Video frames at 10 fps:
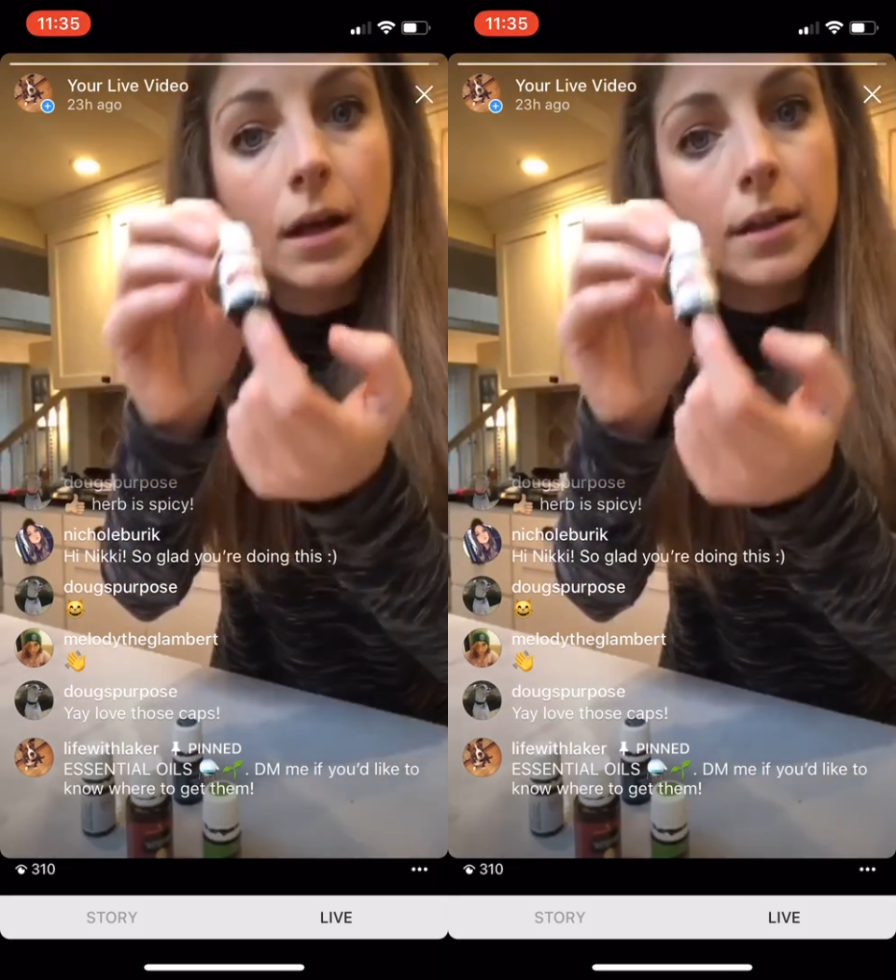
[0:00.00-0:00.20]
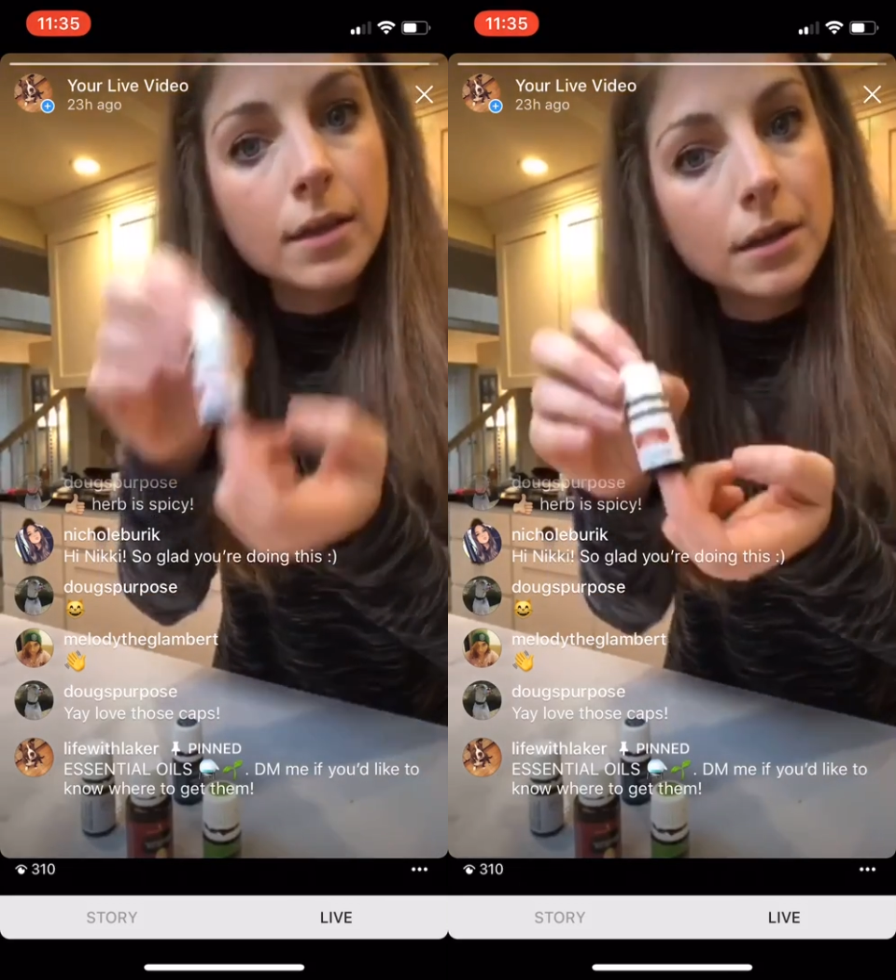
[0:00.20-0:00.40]

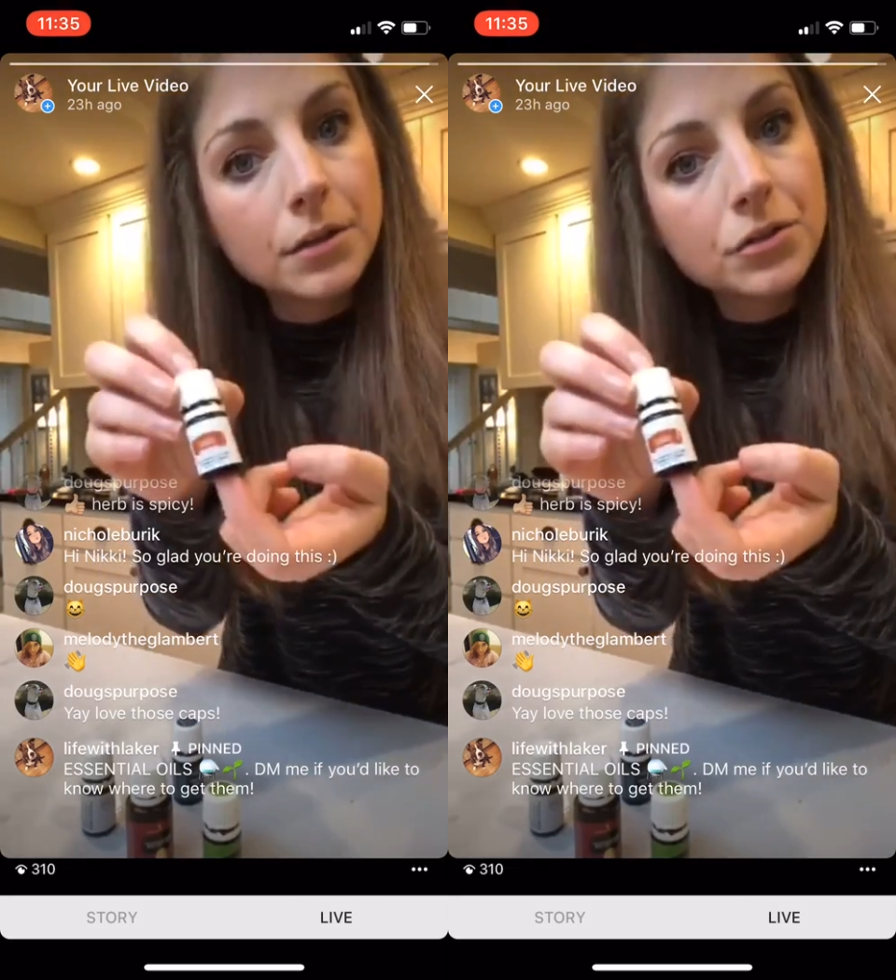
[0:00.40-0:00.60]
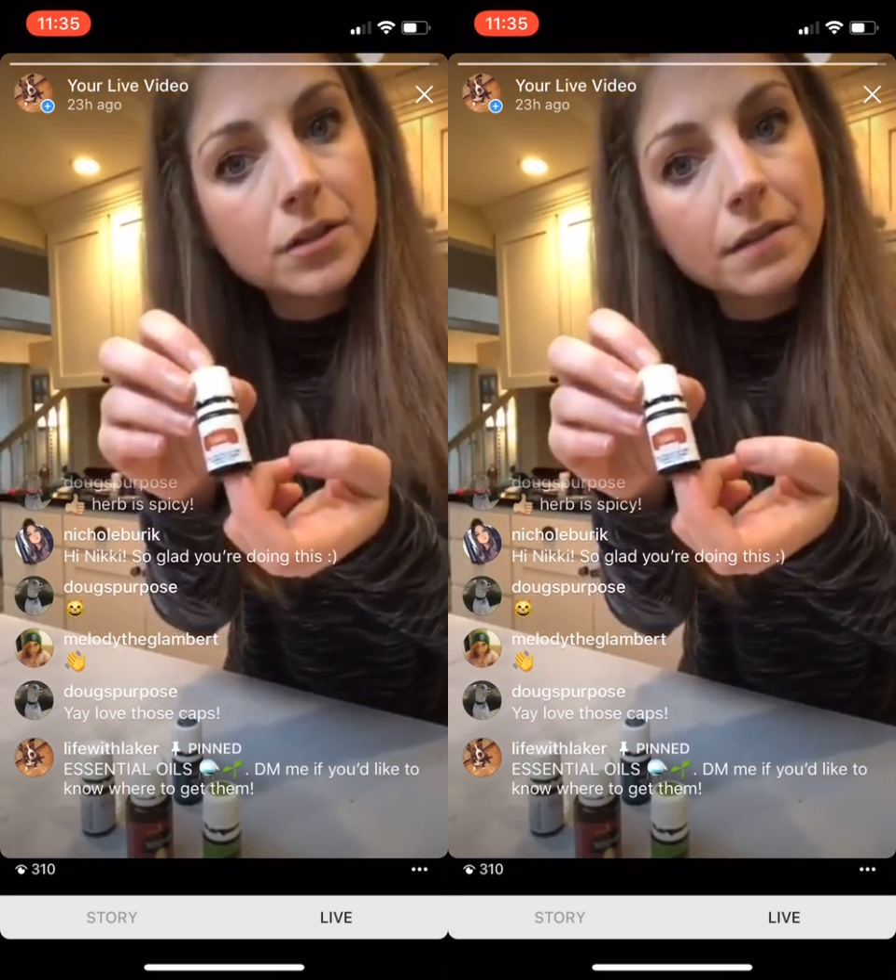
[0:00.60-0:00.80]
And then
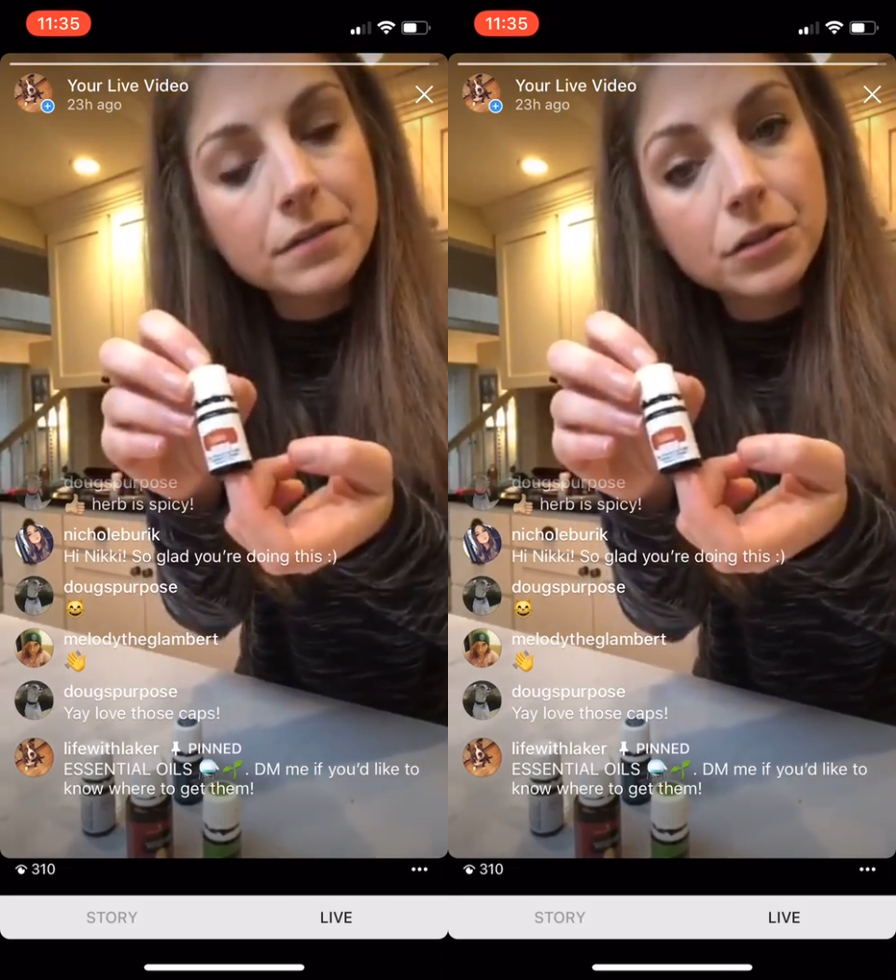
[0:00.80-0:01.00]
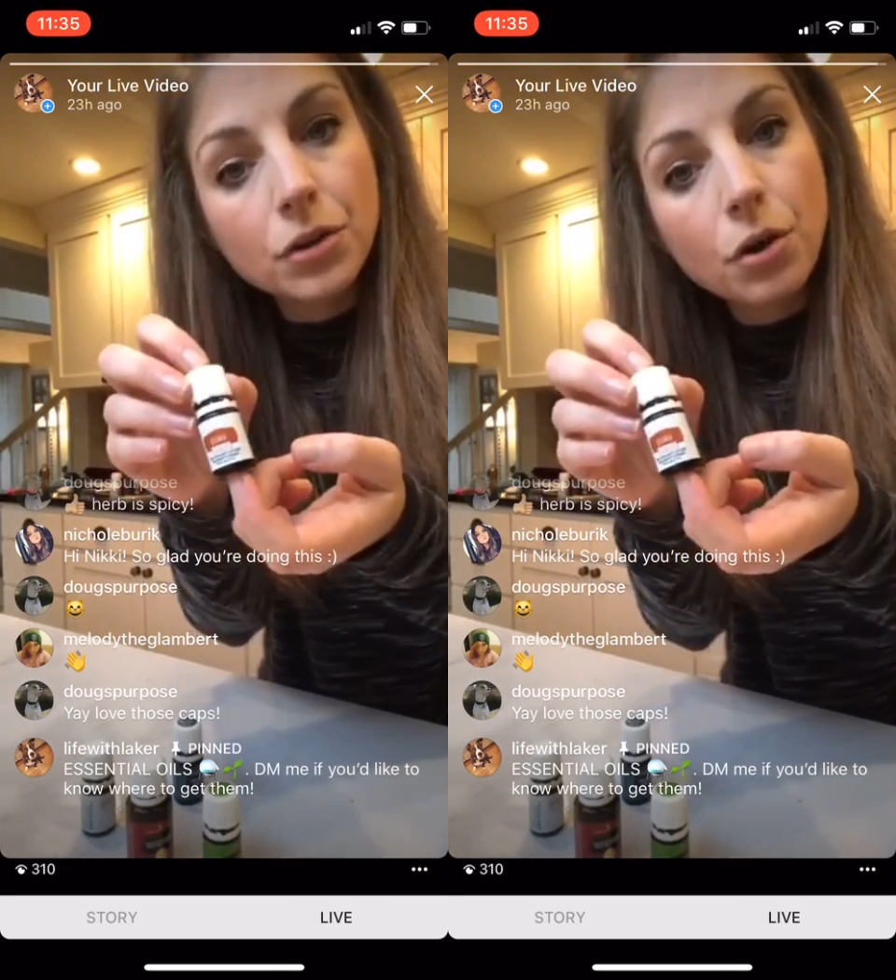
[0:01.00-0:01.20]
you just have
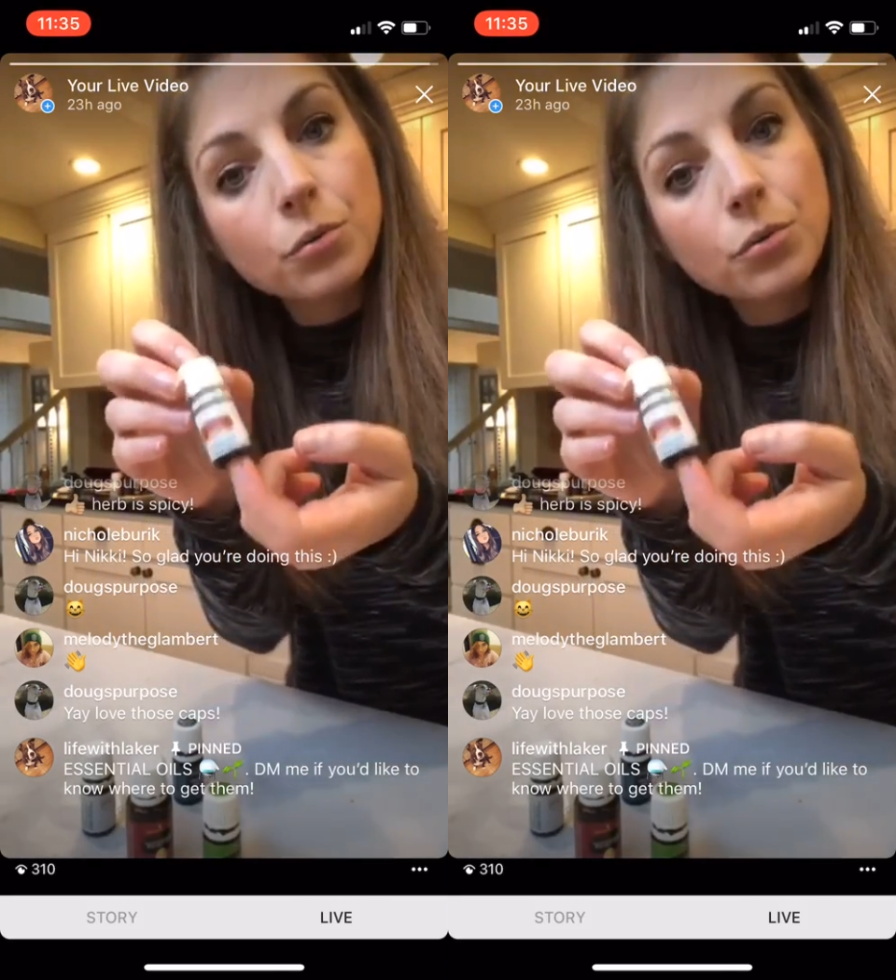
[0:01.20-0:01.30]
to know